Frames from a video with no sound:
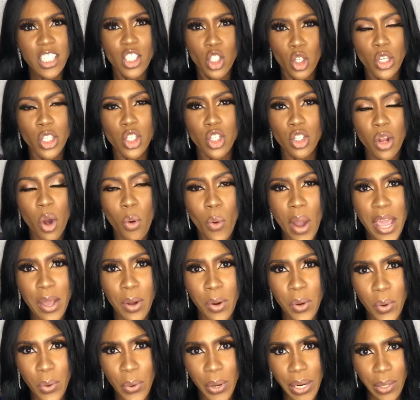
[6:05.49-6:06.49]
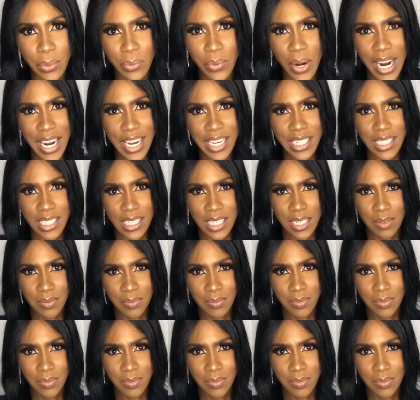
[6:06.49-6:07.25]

good to know where you're going, right?